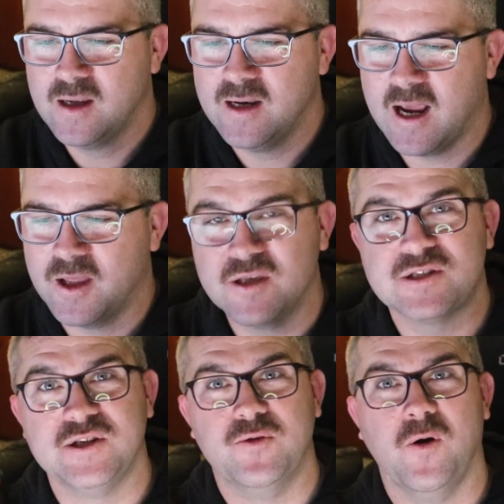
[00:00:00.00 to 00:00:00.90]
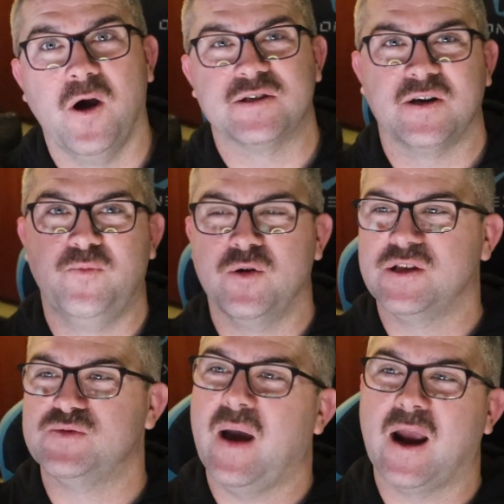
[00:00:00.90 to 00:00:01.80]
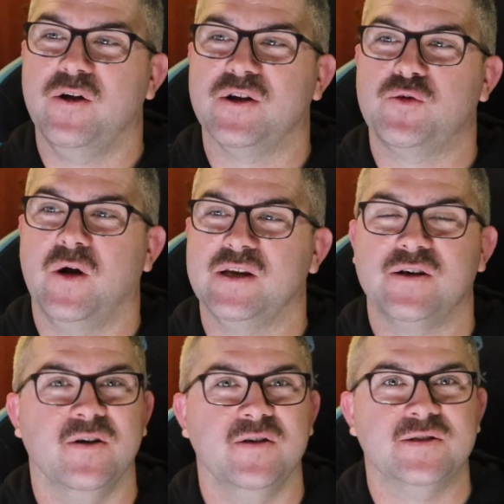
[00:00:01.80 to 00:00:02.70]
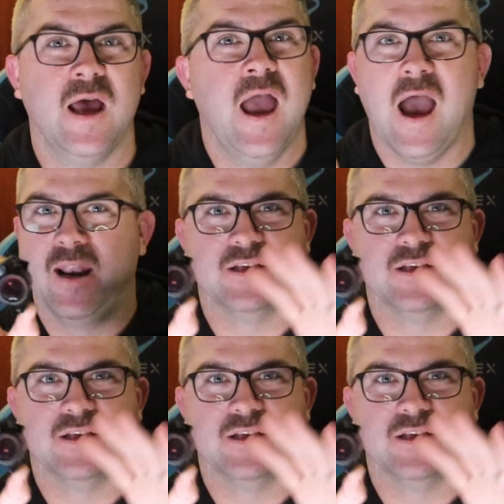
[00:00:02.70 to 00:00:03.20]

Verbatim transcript: Now, this still works. I've put this back onto 22s and